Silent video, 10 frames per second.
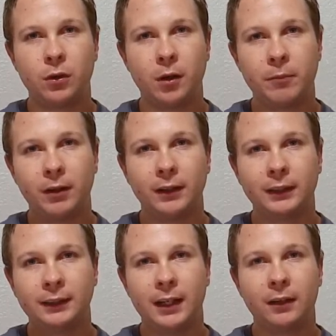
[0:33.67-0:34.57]
American
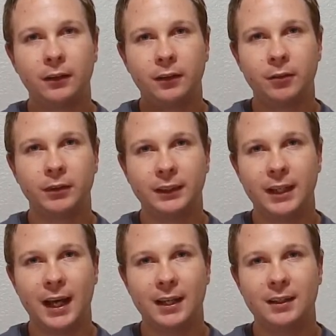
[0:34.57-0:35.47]
Standard
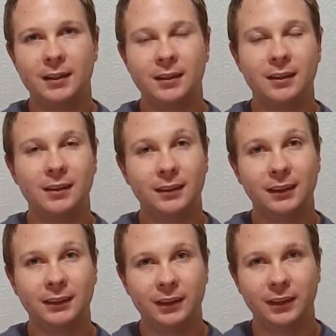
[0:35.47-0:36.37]
thermostat. Let's
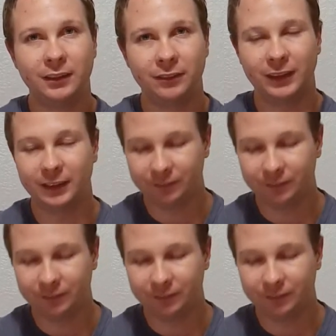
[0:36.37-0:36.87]
get into it.